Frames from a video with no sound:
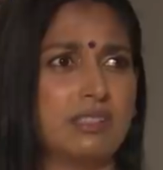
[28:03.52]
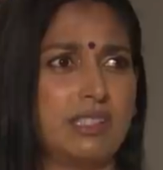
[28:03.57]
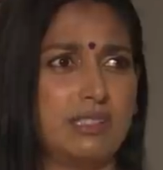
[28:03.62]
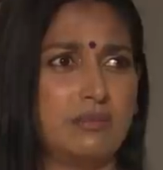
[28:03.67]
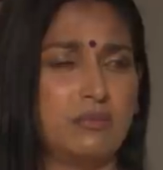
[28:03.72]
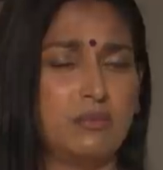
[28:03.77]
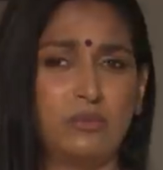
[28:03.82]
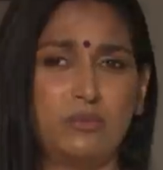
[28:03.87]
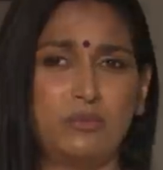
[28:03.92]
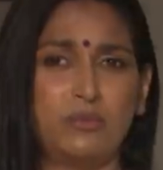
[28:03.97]

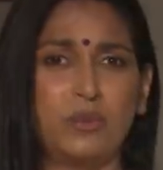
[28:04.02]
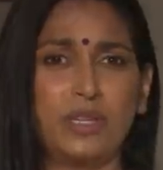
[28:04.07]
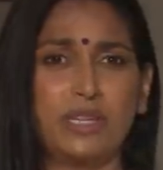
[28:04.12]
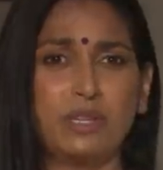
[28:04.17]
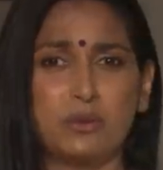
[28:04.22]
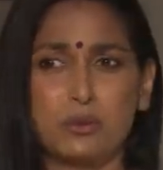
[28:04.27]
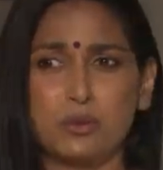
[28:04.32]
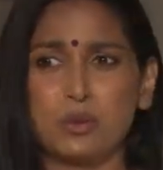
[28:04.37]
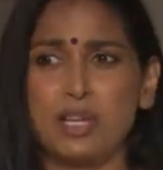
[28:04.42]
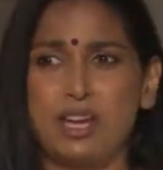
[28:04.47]
and we
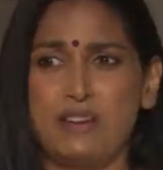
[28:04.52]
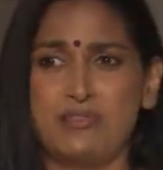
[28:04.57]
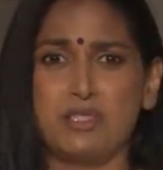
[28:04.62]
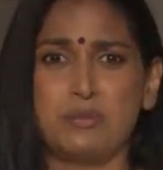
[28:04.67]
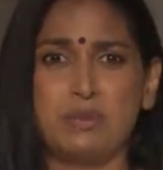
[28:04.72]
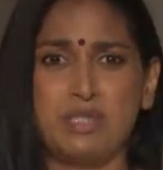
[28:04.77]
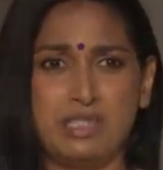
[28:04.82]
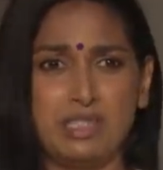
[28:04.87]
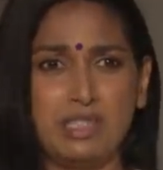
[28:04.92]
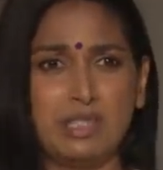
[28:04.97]
all have to
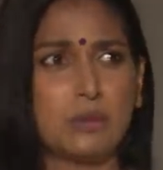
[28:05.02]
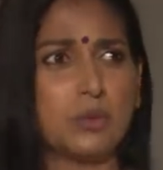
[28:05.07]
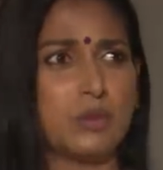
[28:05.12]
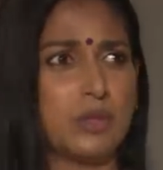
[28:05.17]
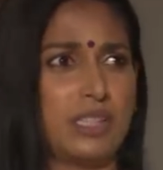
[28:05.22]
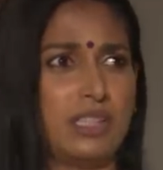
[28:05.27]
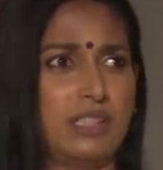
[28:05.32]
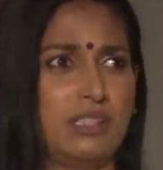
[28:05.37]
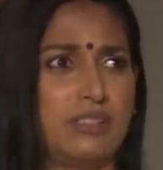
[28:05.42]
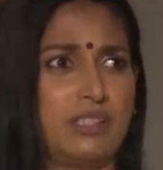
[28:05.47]
be equal
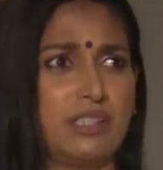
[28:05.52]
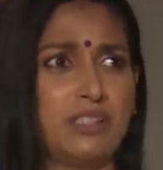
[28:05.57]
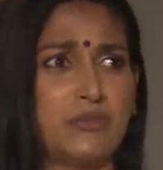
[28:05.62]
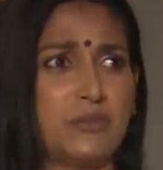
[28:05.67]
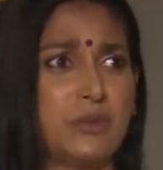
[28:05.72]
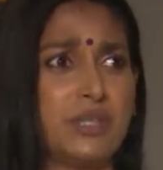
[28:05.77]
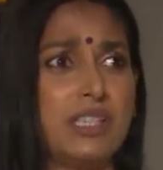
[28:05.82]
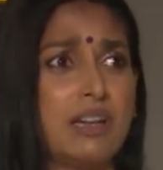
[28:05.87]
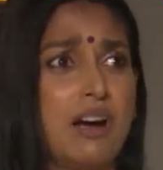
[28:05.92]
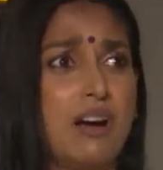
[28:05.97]
here. And if
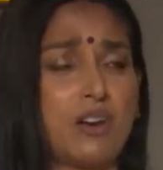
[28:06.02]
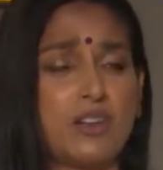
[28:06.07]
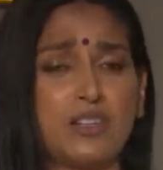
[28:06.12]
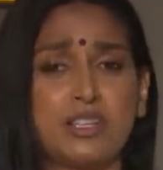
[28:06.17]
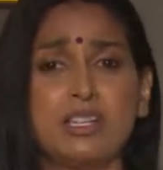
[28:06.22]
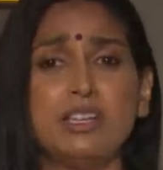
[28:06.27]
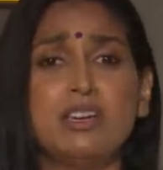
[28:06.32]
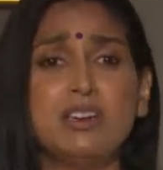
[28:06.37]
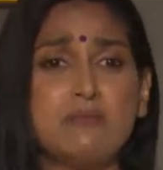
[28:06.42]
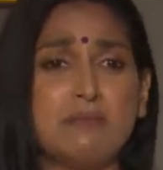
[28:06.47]
we are going
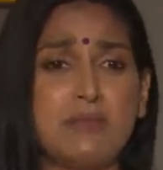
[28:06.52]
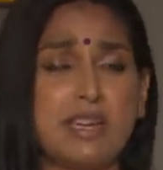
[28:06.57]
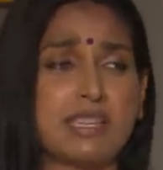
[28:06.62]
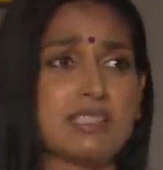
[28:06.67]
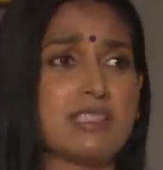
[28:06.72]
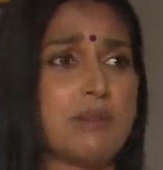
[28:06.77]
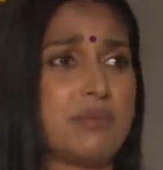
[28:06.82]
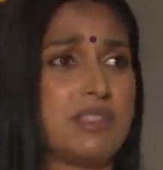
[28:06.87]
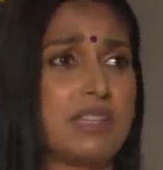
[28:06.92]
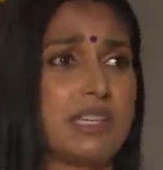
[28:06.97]
to make
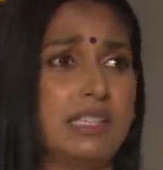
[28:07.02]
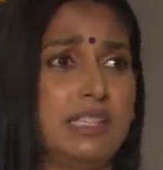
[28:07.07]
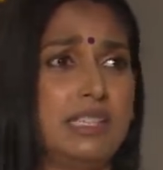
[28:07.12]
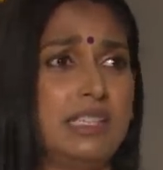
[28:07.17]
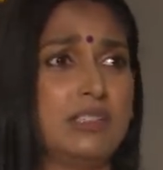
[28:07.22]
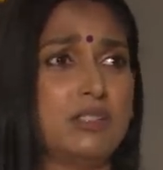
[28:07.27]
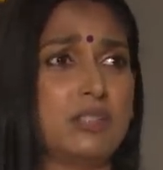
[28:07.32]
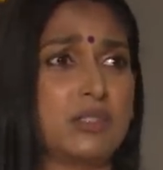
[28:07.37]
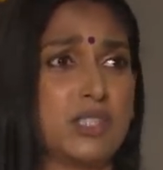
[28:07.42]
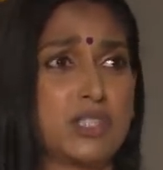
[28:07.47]
something
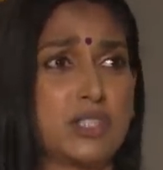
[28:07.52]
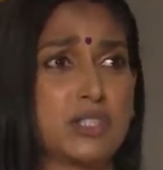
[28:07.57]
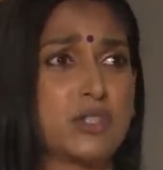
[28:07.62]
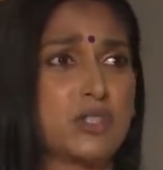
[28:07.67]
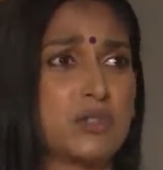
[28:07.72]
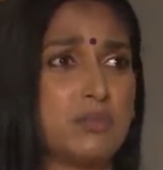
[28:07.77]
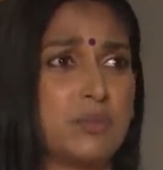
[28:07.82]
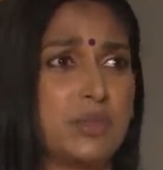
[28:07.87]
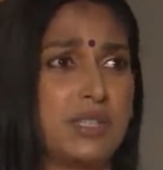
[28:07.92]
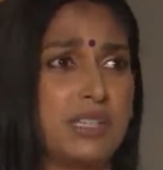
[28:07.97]
illegal that
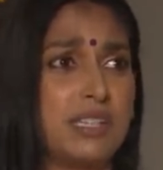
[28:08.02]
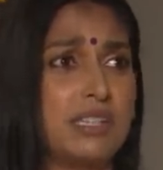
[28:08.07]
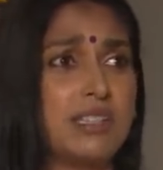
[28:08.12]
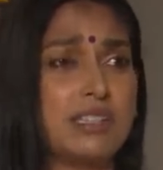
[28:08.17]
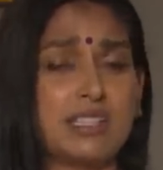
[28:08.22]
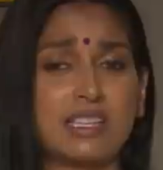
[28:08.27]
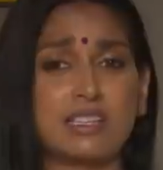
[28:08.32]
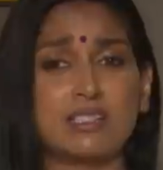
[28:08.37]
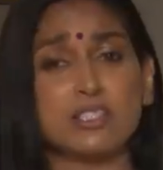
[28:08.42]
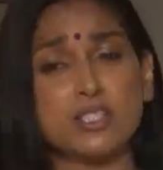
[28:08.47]
shouldn't be,
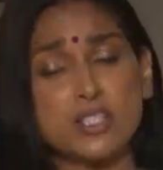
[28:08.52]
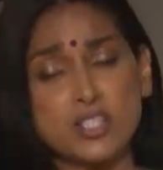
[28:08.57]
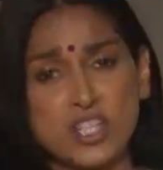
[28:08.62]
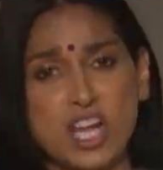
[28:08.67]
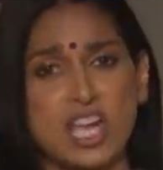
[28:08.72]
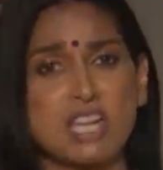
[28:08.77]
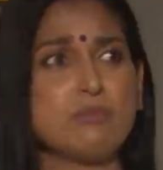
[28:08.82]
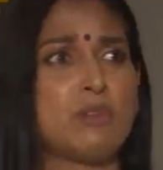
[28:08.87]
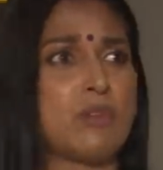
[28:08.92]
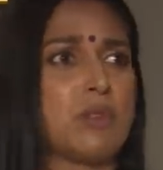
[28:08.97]
then
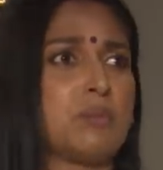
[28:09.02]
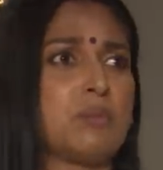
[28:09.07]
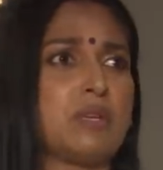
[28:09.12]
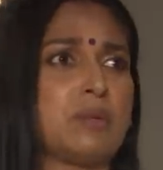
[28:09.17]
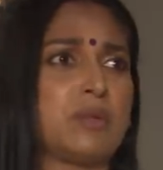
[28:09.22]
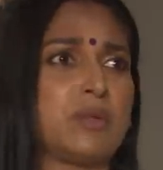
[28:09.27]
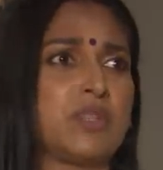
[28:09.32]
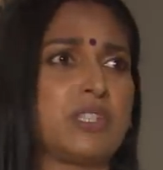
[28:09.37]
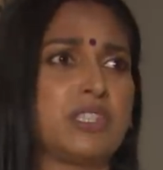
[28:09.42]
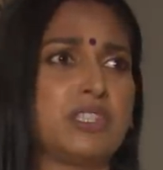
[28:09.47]
shame on the
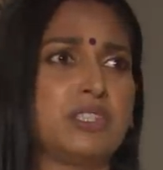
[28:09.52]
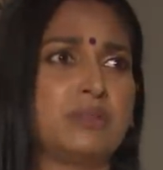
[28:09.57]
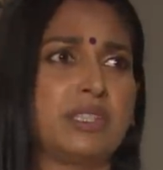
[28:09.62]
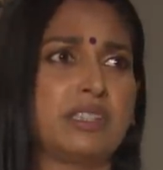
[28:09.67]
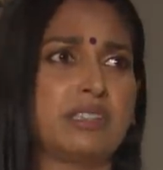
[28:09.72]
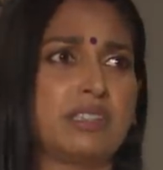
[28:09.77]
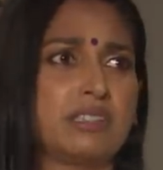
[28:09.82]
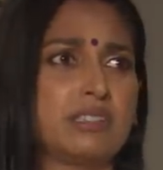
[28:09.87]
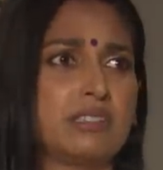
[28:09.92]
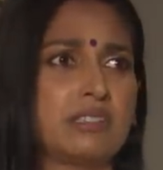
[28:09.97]
people that are
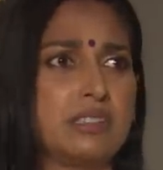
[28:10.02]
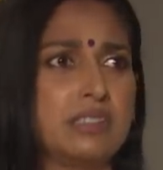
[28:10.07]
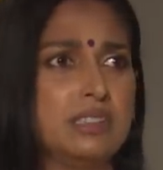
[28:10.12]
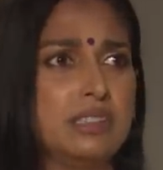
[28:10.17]
doing that.